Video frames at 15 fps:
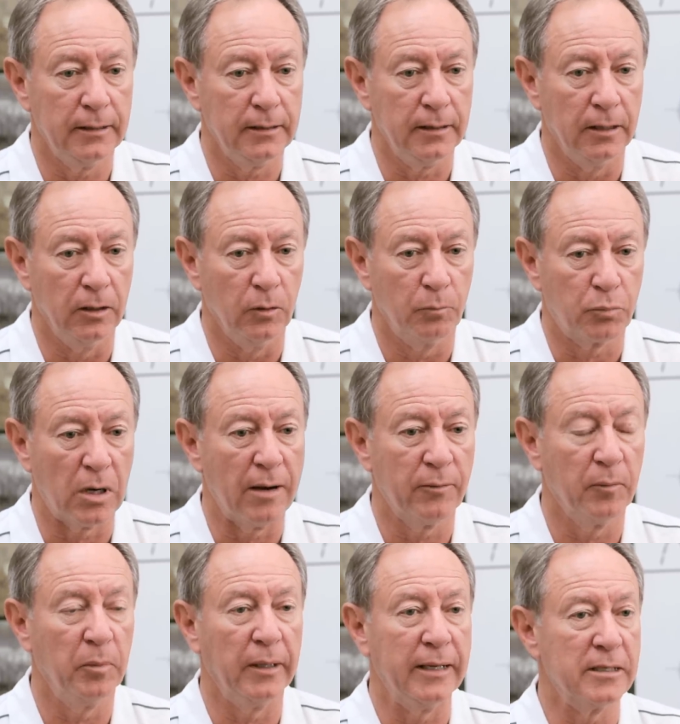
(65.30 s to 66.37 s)
you know
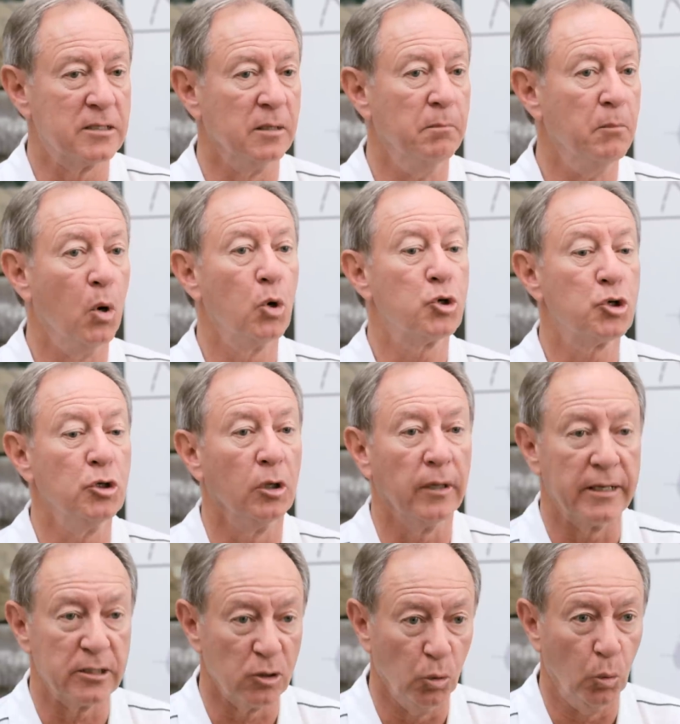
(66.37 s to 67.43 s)
probably as
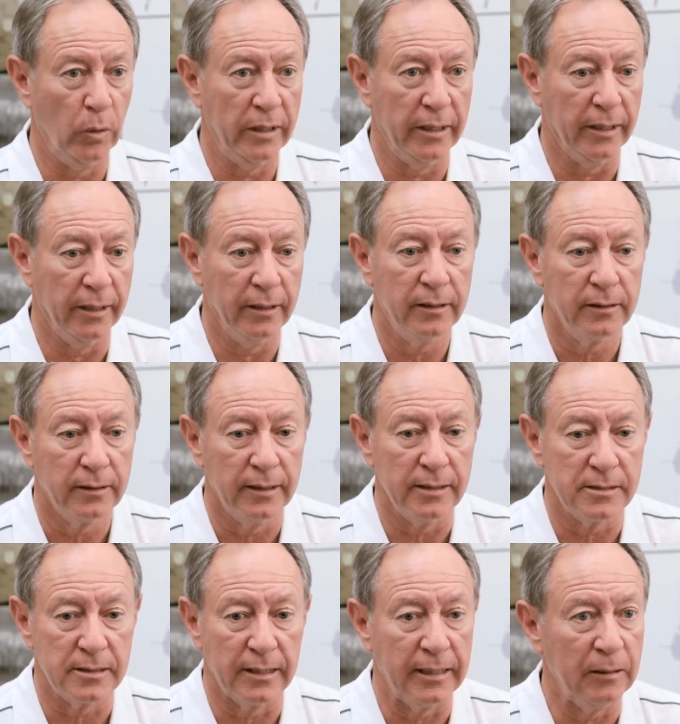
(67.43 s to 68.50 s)
emotional as a win
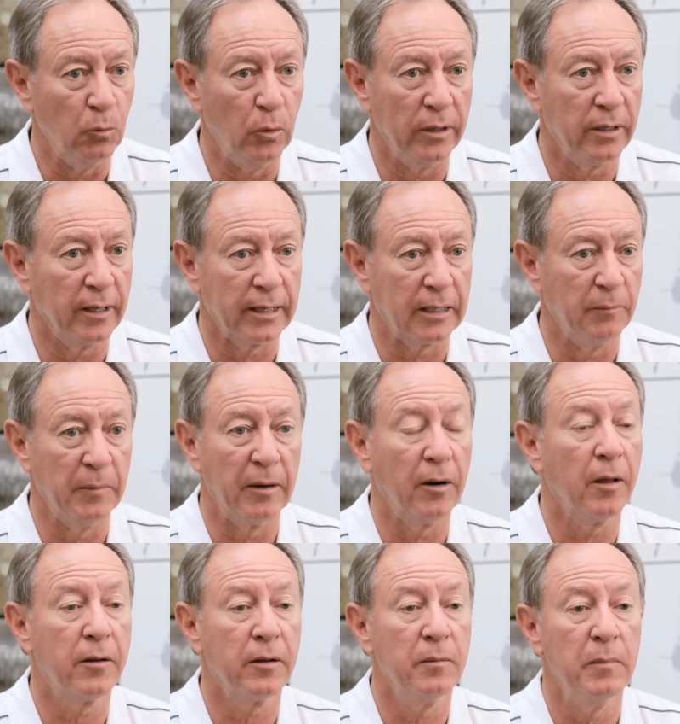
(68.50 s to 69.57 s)
as any win I can
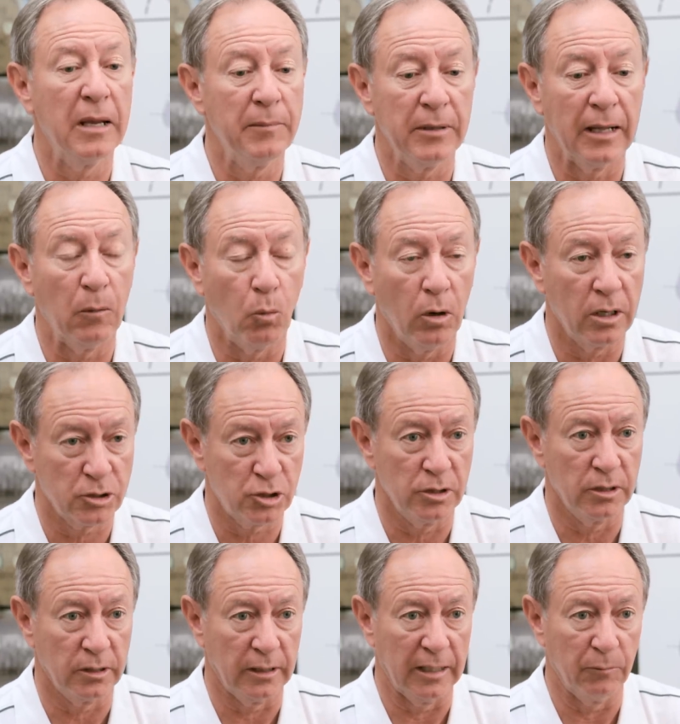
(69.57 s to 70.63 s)
remember, other than maybe that
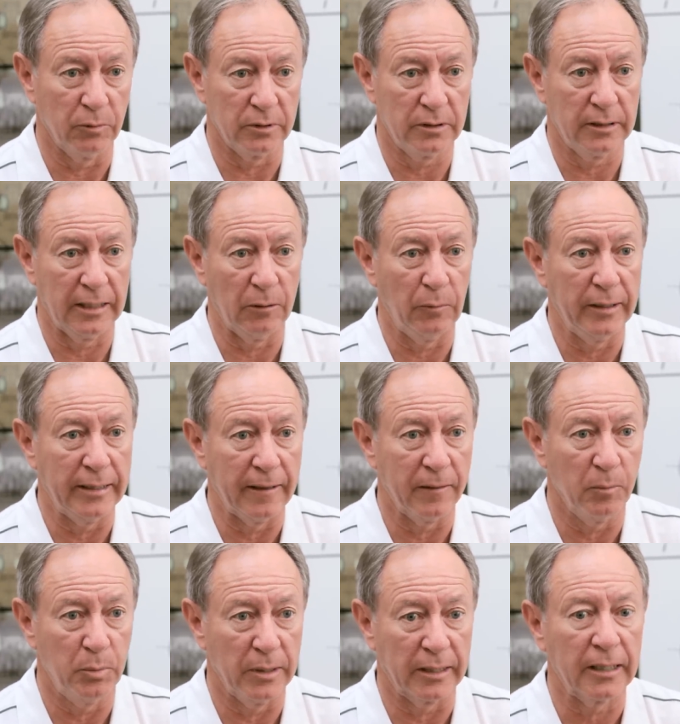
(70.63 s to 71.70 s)
Washington game when Kenny Wheaton had
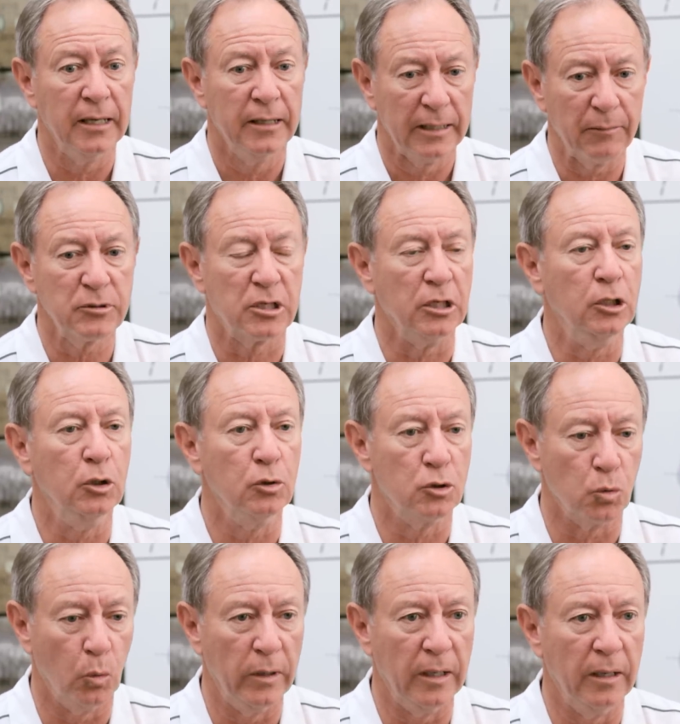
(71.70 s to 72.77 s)
the pick. That was a
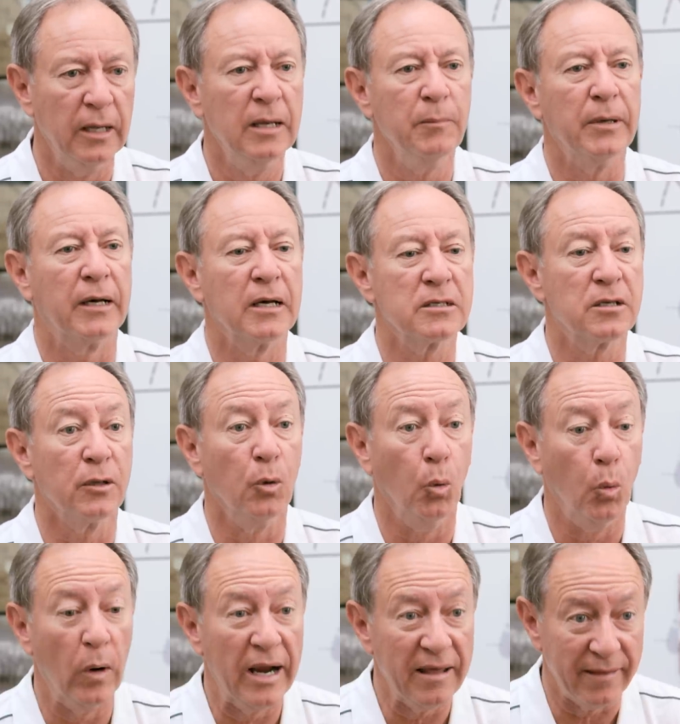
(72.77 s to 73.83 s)
huge win because of the
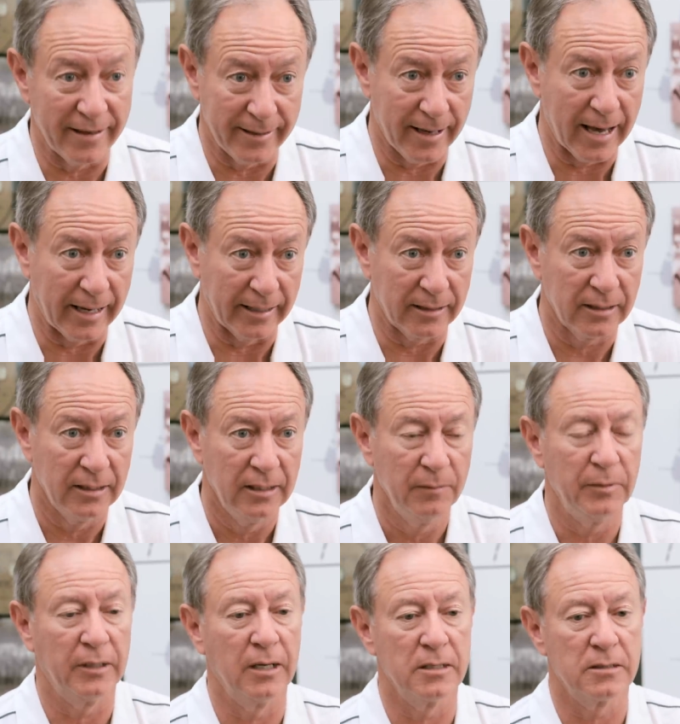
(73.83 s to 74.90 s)
way they got it,
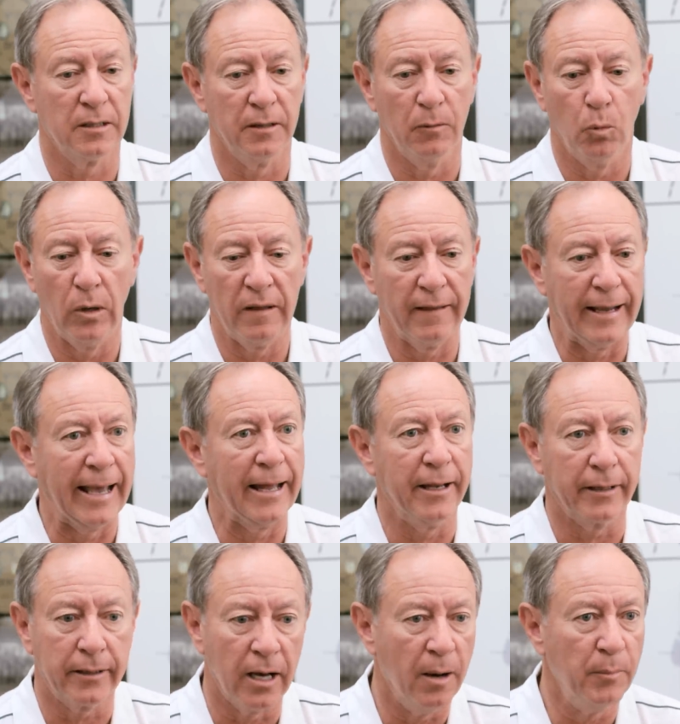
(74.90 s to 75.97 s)
because of the way they had
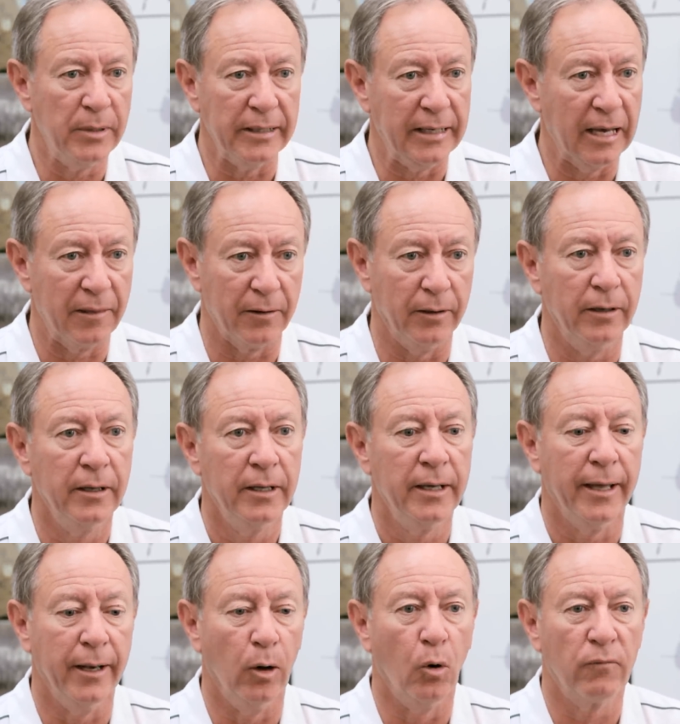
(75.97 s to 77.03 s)
to come together
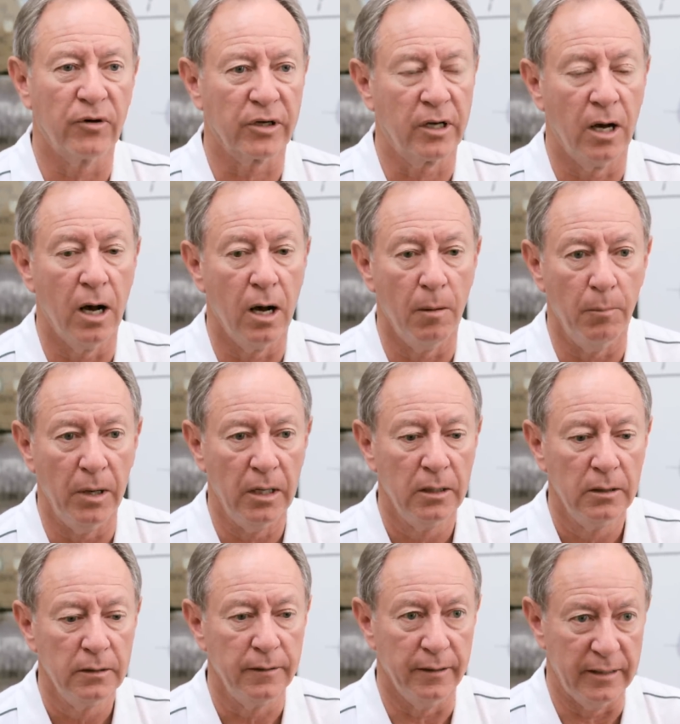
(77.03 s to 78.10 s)
and overcome
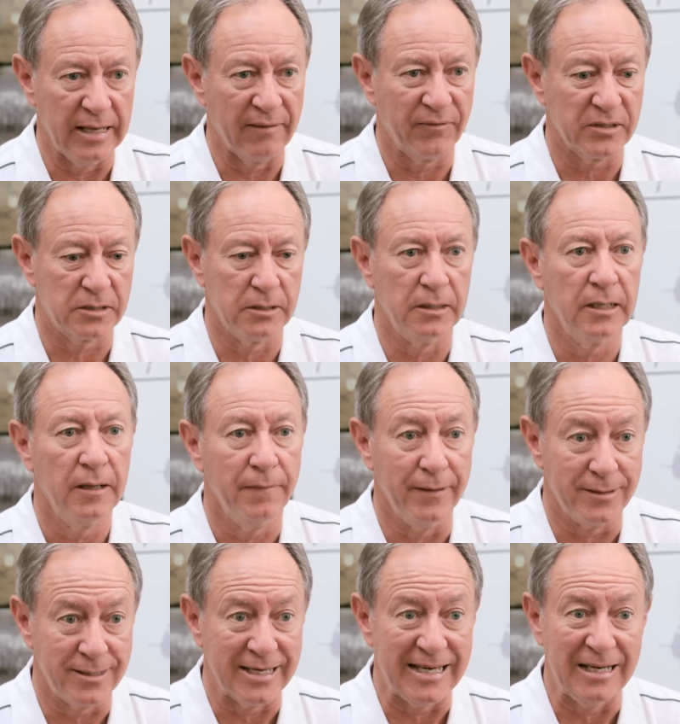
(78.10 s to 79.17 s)
the deficit,
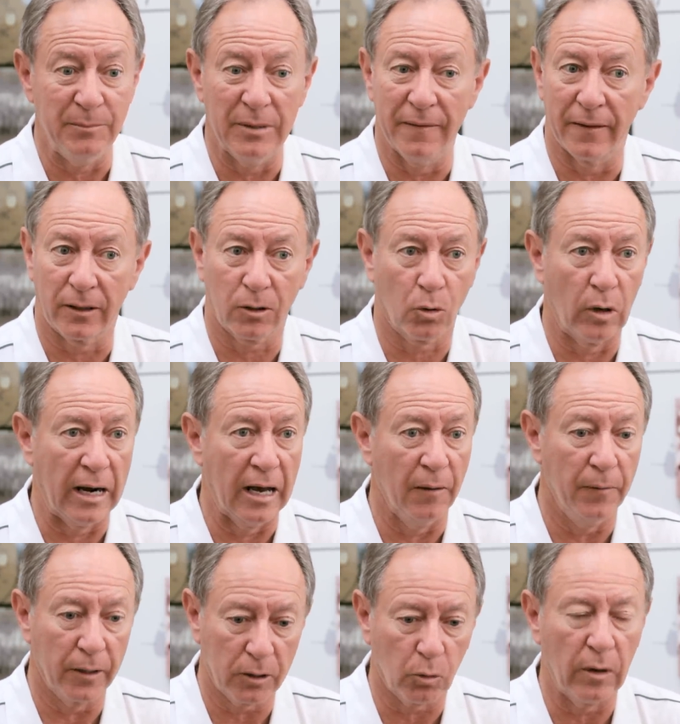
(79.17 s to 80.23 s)
the team, and the
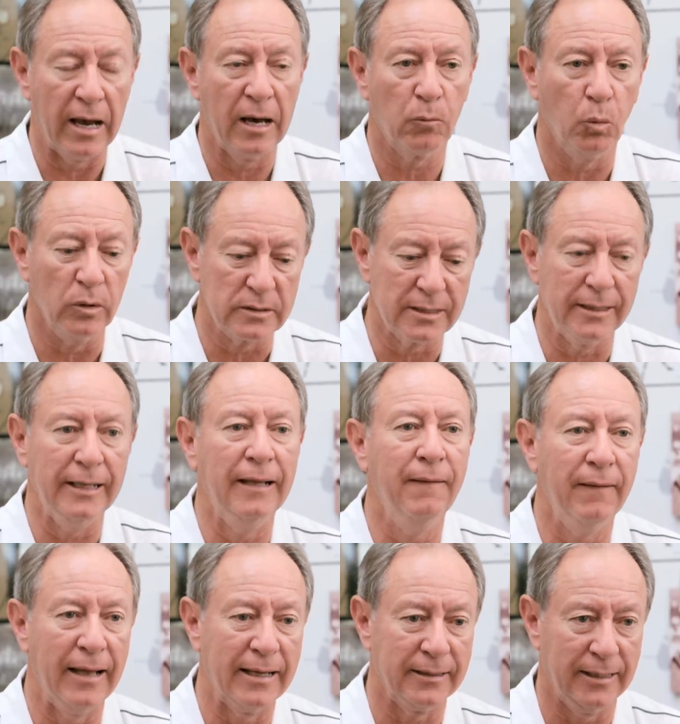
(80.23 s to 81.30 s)
crowd. The crowd was
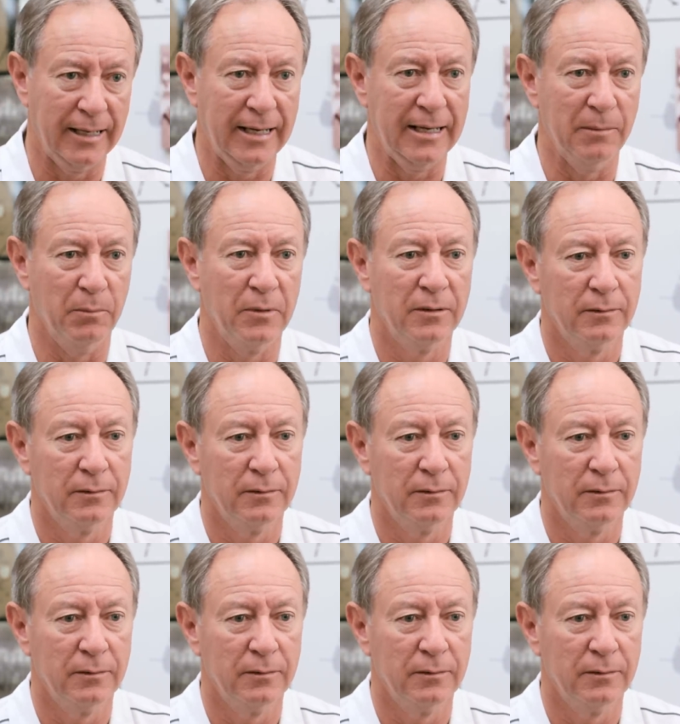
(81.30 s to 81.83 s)
in that game